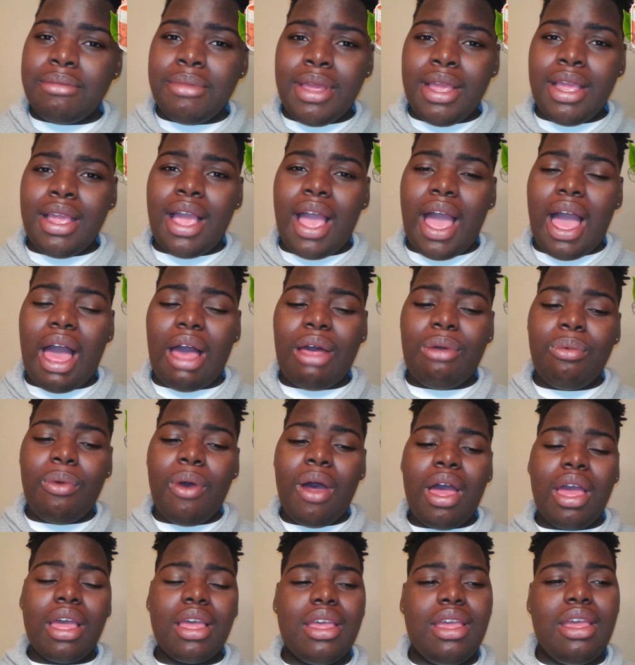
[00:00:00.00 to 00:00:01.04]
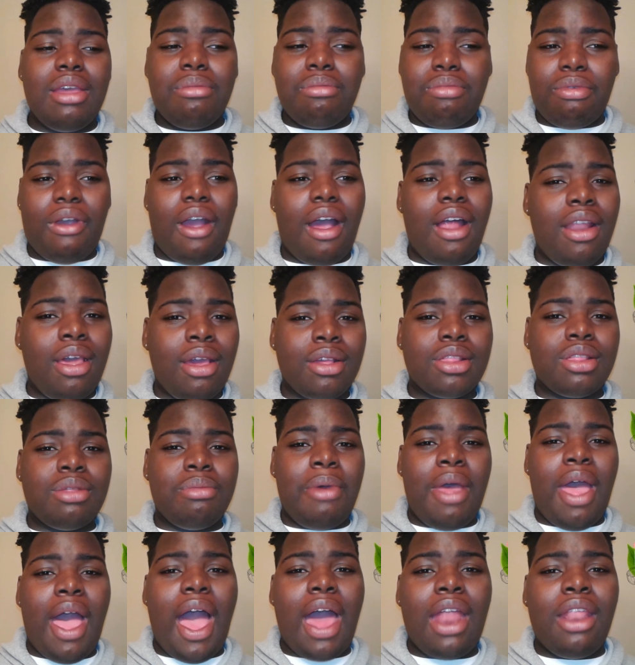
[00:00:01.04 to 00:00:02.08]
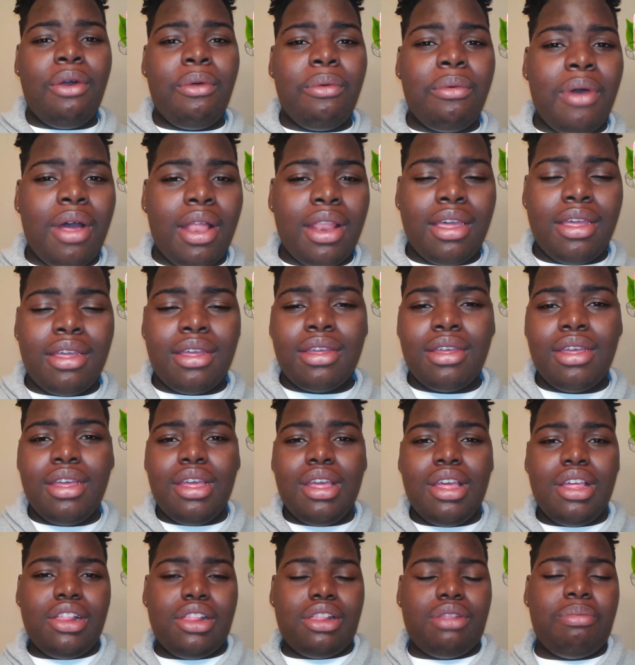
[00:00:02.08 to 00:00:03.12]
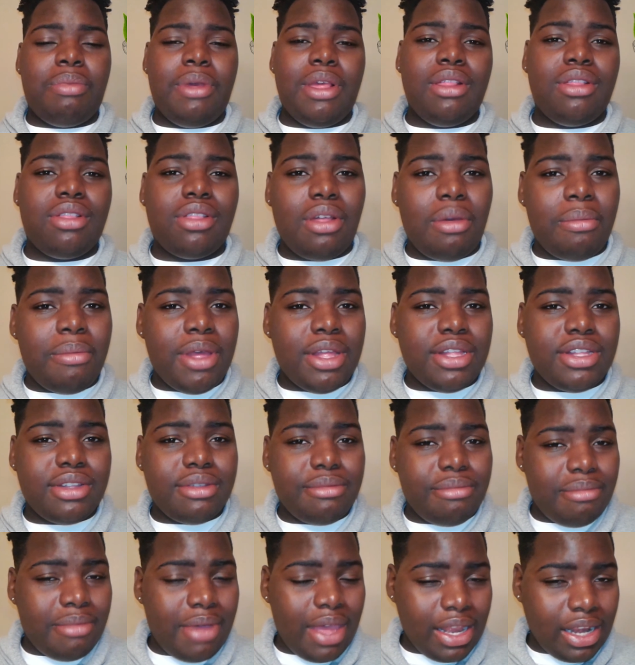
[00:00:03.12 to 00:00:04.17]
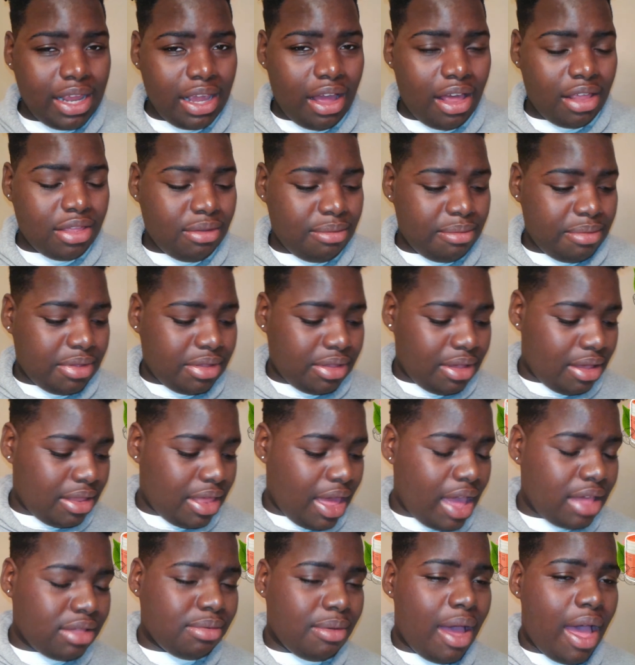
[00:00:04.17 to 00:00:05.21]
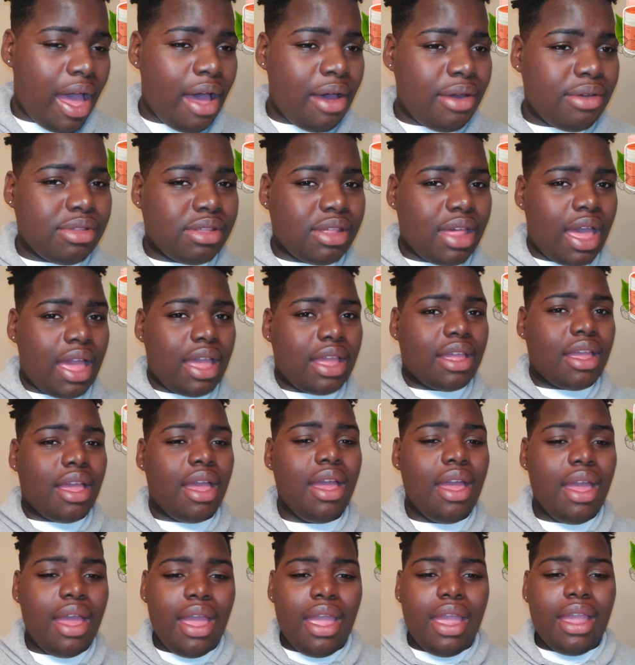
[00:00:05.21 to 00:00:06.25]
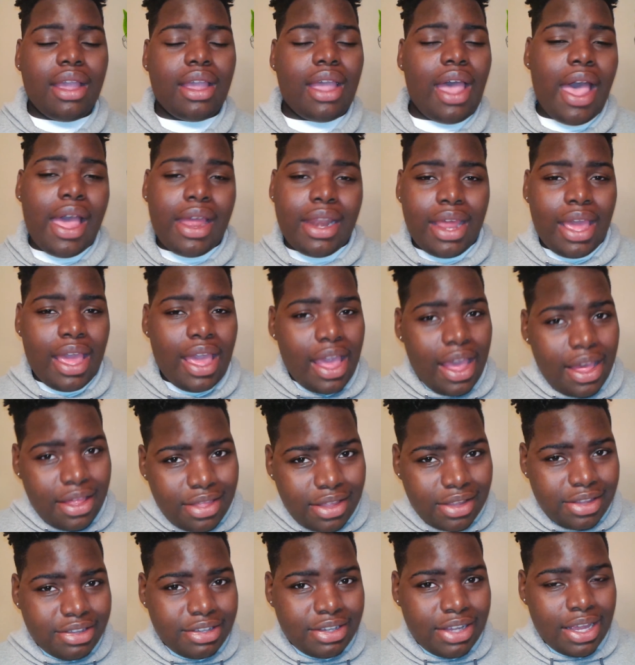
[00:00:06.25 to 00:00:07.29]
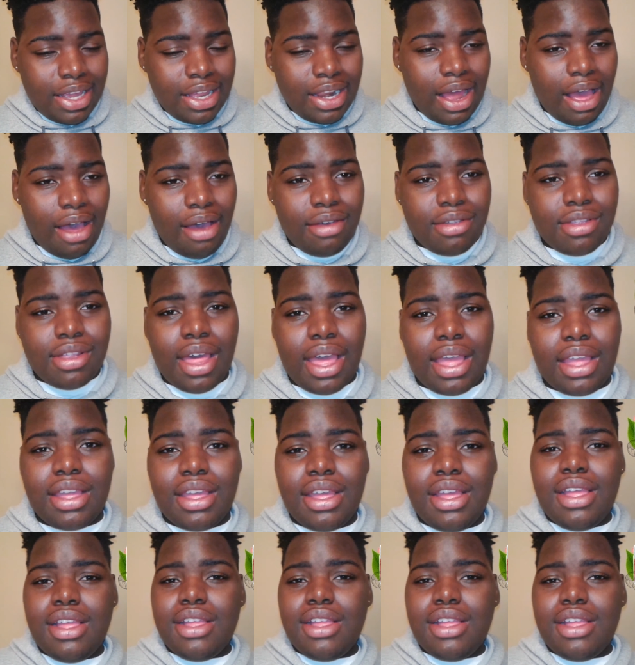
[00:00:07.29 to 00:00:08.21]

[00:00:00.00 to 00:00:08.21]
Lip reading: me, I want good products, but I don't want to spend so much money on them. So that's why I was like kind of hesitant. I was like,